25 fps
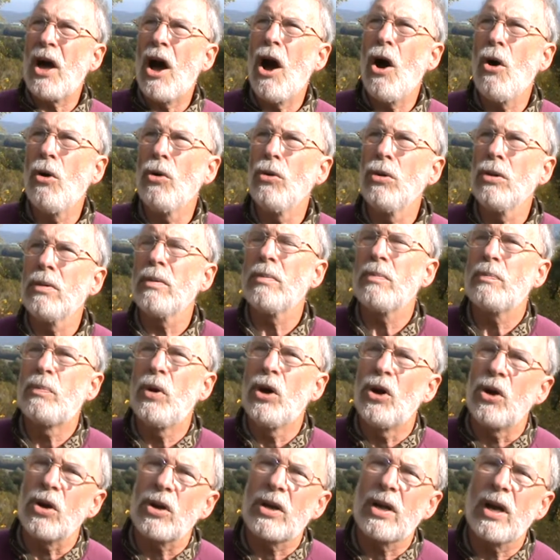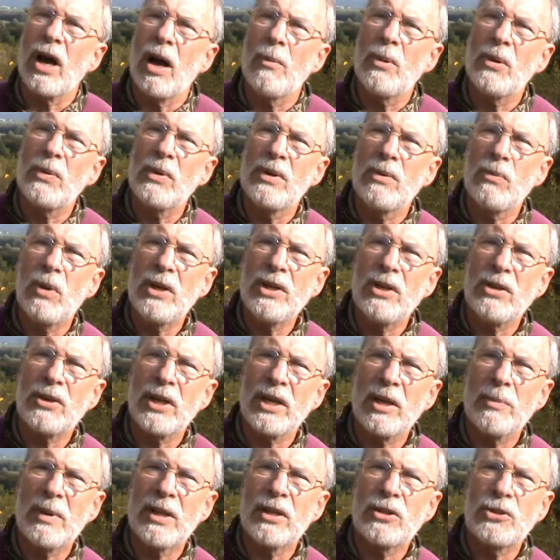whole book, I mean, when you
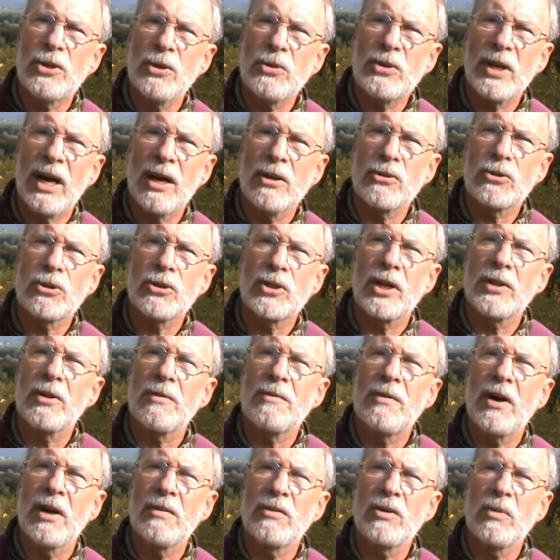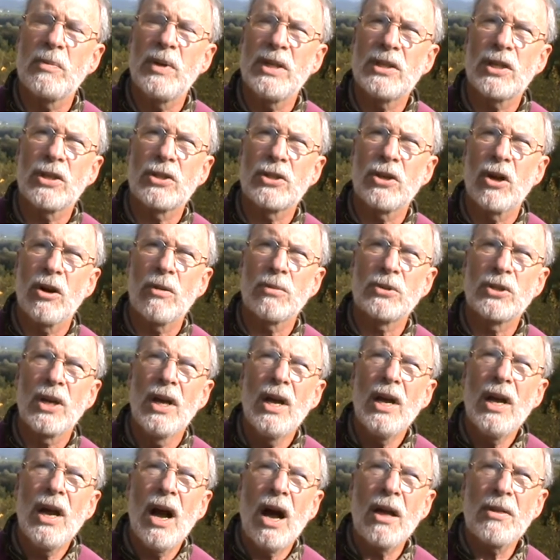think about the 2000s and the 500 metre tops,
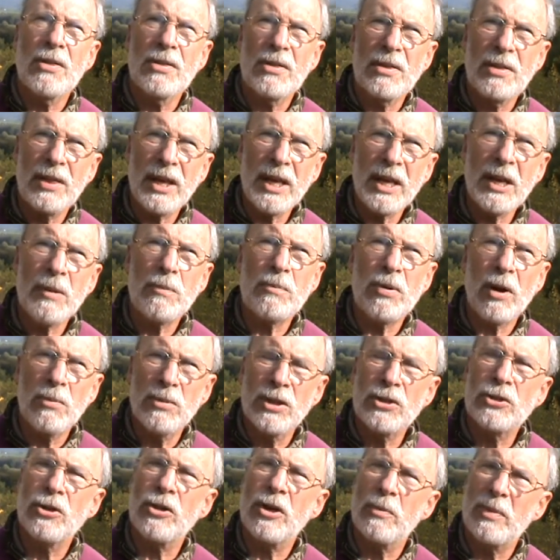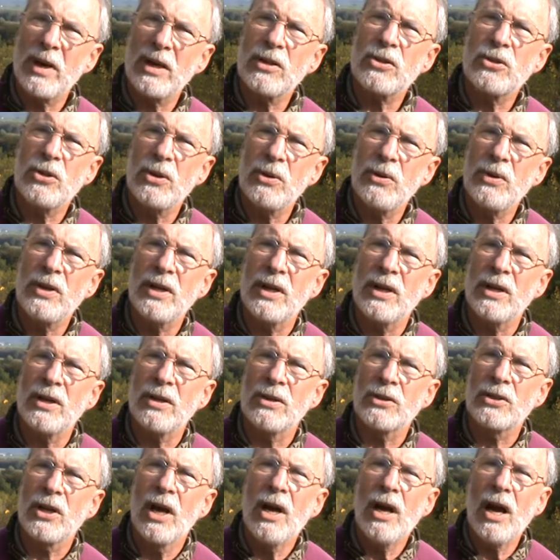I think it probably took about 2
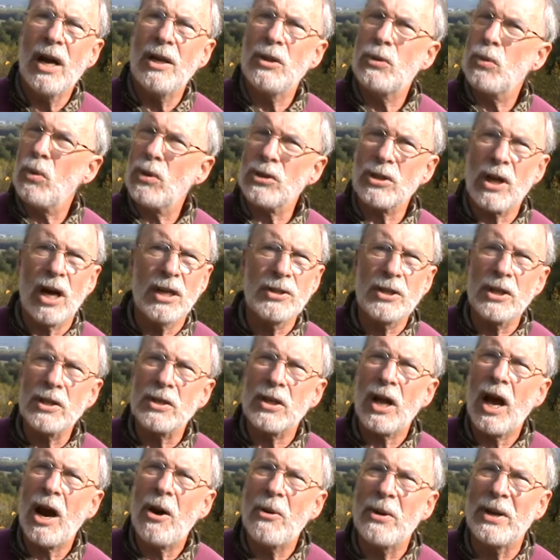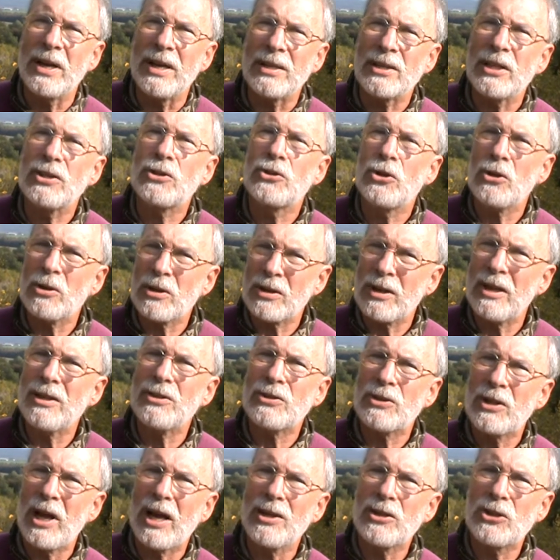years. I didn't hurry it.
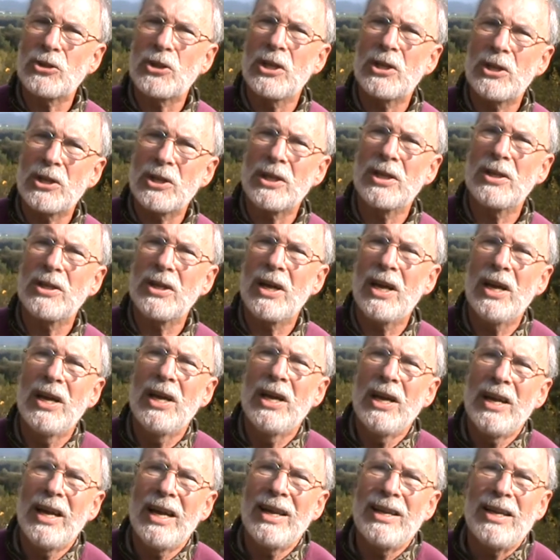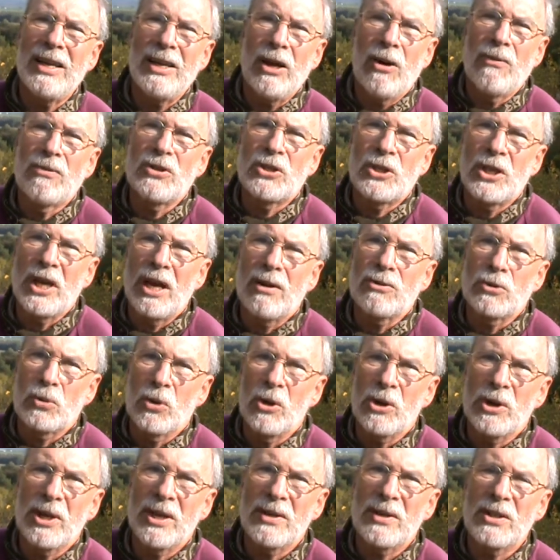I just did it in, obviously I was
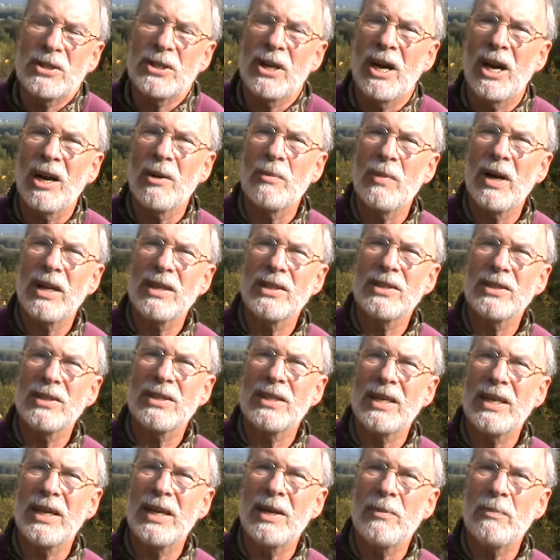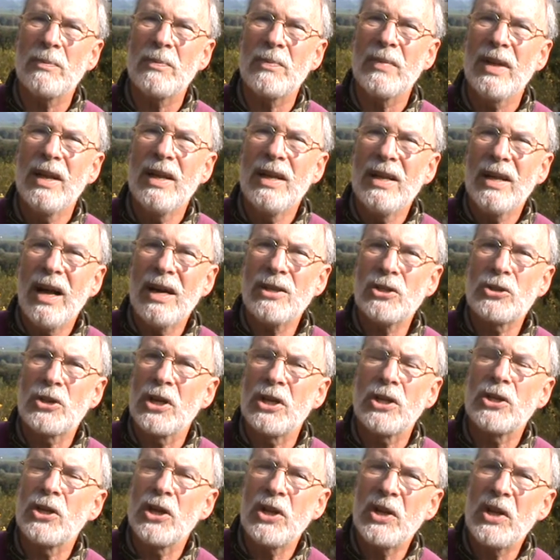working at the time, and I just did
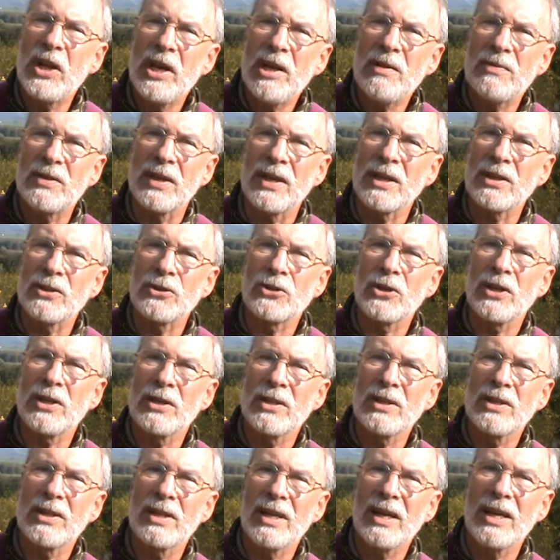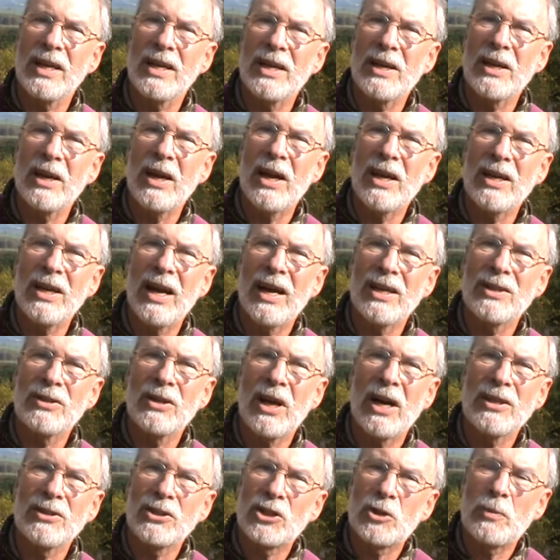it in the evenings
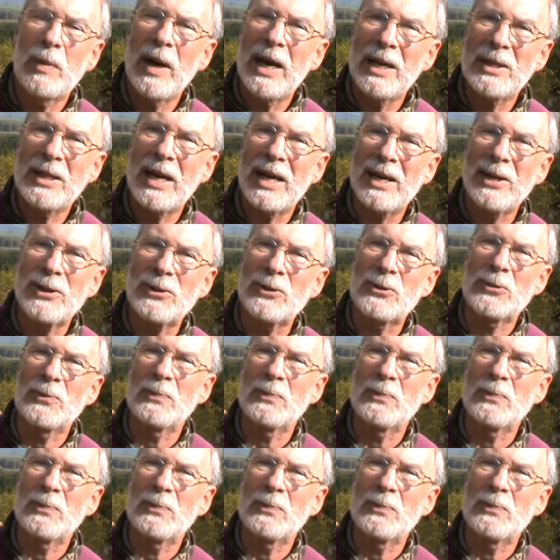and spare days.